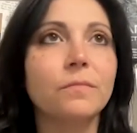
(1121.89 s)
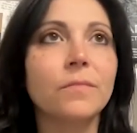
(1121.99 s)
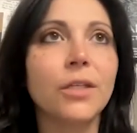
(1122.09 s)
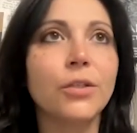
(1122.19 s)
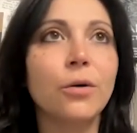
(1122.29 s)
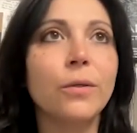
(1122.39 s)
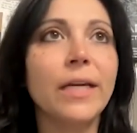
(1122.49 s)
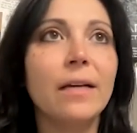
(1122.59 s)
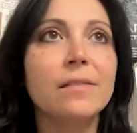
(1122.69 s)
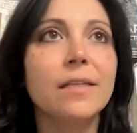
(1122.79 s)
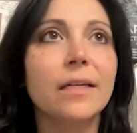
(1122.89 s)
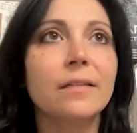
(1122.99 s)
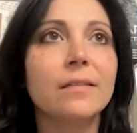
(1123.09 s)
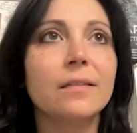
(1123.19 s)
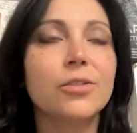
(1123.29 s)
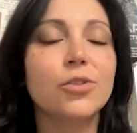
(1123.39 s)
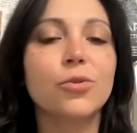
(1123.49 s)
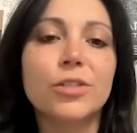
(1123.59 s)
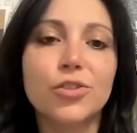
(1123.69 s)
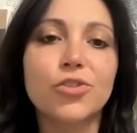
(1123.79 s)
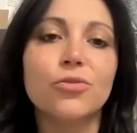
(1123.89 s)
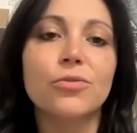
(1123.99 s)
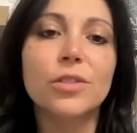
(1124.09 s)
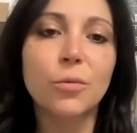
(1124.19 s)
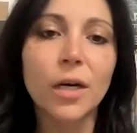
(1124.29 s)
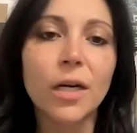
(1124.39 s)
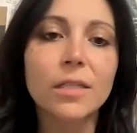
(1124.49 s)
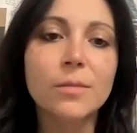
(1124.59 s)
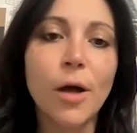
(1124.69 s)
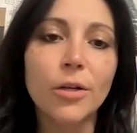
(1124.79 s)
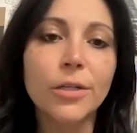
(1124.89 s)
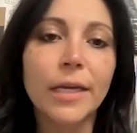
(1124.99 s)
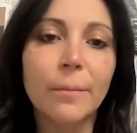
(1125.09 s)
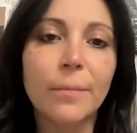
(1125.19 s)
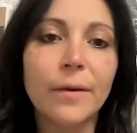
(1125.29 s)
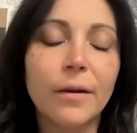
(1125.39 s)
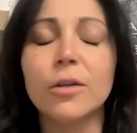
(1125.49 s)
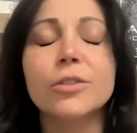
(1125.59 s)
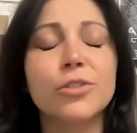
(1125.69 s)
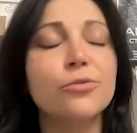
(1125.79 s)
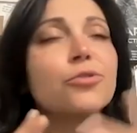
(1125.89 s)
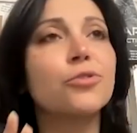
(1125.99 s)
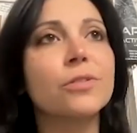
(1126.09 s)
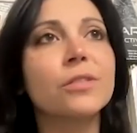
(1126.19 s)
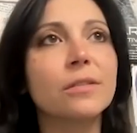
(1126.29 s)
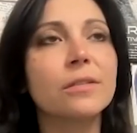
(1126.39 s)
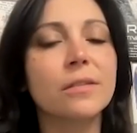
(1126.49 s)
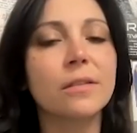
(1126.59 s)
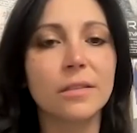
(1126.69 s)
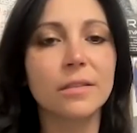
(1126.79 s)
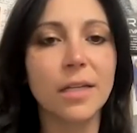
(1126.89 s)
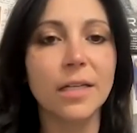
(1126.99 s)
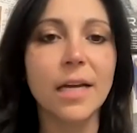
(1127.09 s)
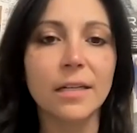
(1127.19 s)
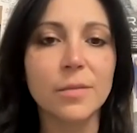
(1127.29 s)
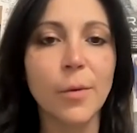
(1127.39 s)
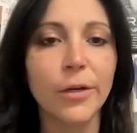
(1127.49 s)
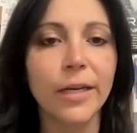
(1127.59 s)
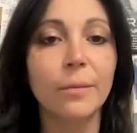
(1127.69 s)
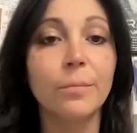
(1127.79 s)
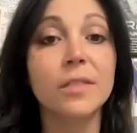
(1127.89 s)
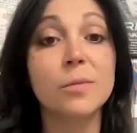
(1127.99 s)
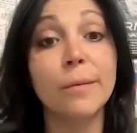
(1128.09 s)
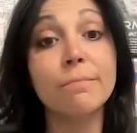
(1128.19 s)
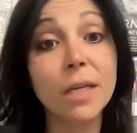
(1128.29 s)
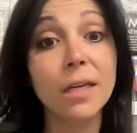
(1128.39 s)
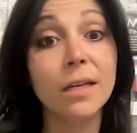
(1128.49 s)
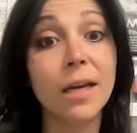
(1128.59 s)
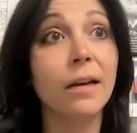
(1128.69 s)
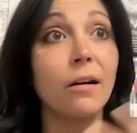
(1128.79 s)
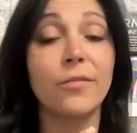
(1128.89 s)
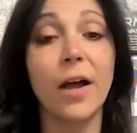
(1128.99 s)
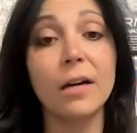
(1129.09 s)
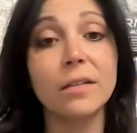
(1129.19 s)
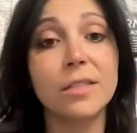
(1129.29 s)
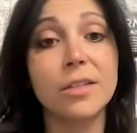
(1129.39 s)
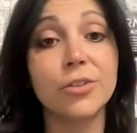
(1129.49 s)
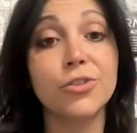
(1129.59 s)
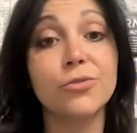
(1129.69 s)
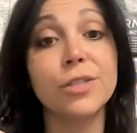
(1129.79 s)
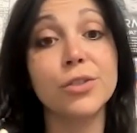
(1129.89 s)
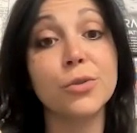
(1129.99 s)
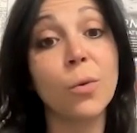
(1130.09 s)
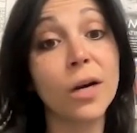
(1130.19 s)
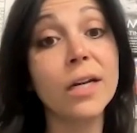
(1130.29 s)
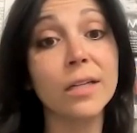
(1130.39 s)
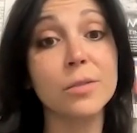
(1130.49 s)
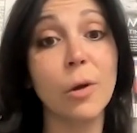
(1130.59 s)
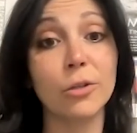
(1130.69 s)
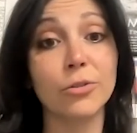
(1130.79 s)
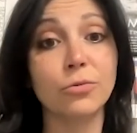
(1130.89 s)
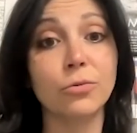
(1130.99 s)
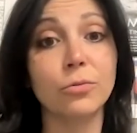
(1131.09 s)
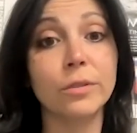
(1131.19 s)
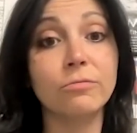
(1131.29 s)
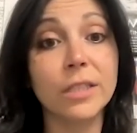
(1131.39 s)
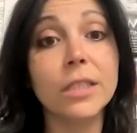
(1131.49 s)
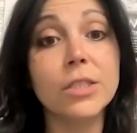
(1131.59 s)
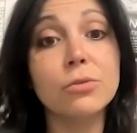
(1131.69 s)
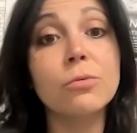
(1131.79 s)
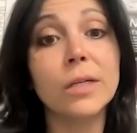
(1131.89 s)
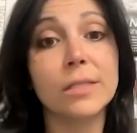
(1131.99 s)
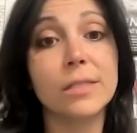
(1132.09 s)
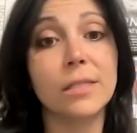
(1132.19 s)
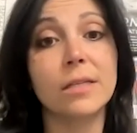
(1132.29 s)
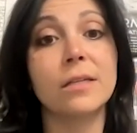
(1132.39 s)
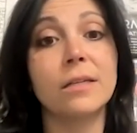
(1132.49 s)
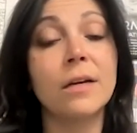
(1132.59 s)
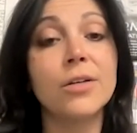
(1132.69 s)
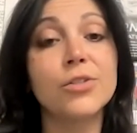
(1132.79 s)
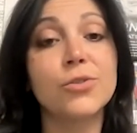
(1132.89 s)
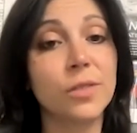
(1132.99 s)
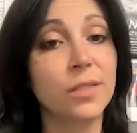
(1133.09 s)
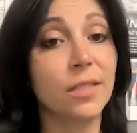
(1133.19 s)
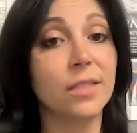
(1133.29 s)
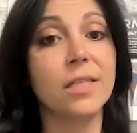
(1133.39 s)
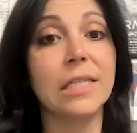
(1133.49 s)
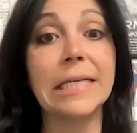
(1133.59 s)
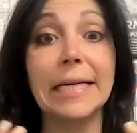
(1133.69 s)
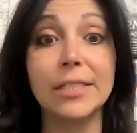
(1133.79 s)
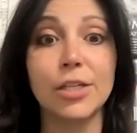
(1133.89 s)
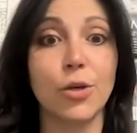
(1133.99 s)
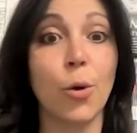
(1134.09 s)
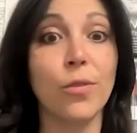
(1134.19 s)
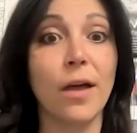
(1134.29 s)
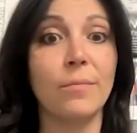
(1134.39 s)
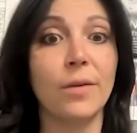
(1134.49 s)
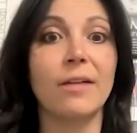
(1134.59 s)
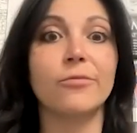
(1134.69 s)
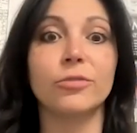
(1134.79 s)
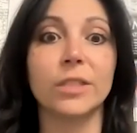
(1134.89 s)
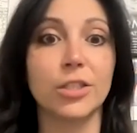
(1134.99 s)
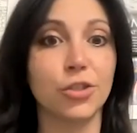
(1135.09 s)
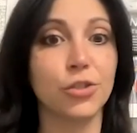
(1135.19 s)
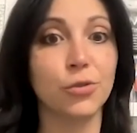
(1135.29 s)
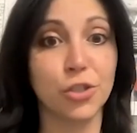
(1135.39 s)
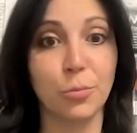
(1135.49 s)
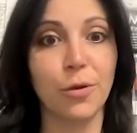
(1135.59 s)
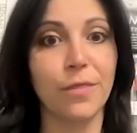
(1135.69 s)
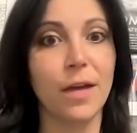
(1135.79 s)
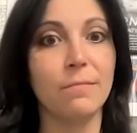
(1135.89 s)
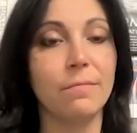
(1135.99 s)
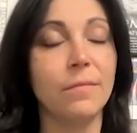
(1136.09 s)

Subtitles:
yes, like students choose to work at a smaller campus or to choose to attend a smaller campus, but me and our faculty are choosing to work at a smaller school. We really do want to see students succeed and get to know them and have a relationship with them